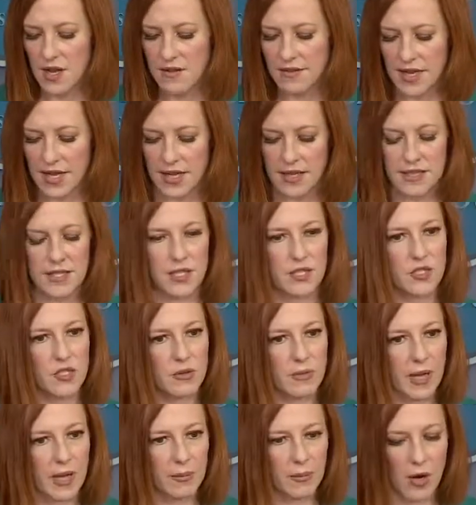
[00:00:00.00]
they continue to
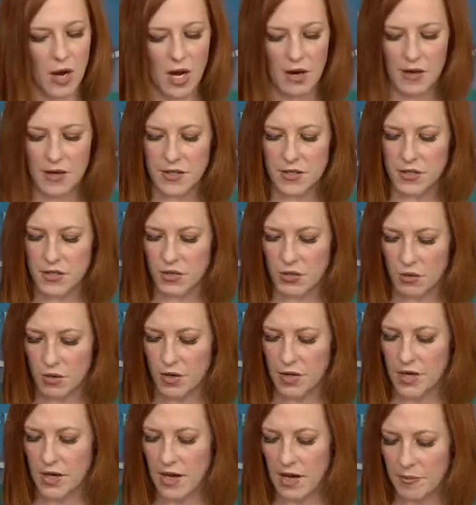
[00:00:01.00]
make progress
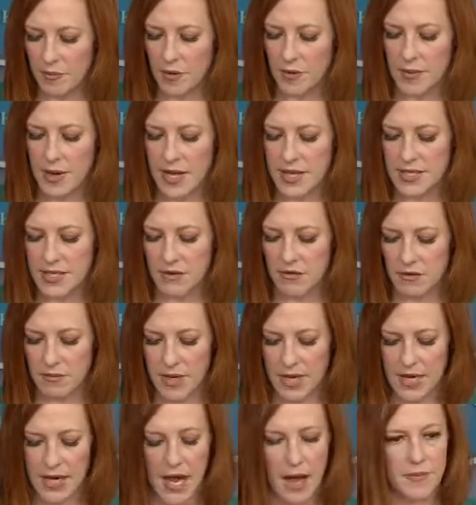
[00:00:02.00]
toward a compromise and
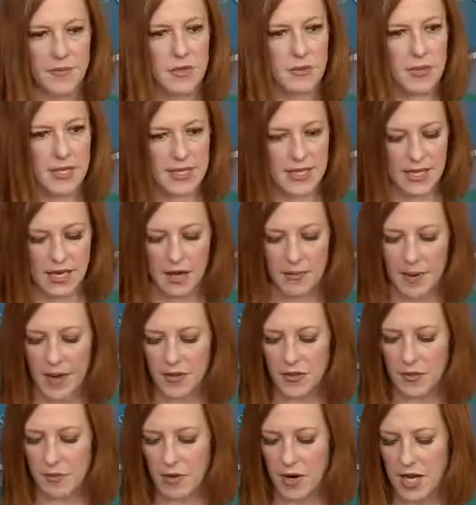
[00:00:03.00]
remain optimistic
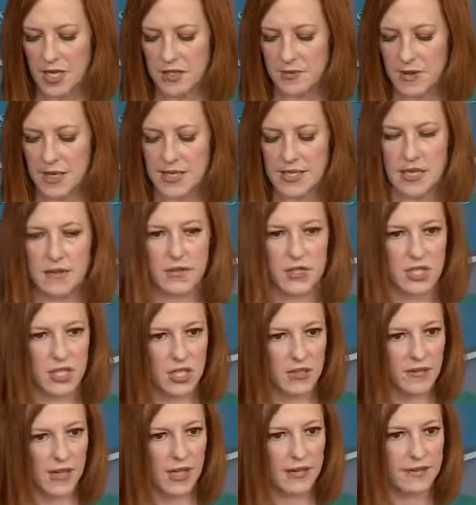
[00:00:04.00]
about the prospects of
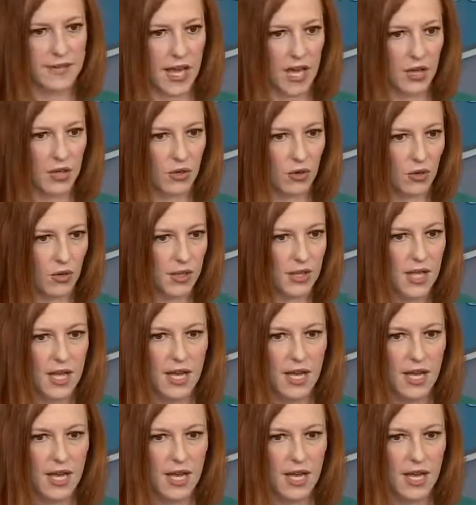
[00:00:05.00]
achieving that goal.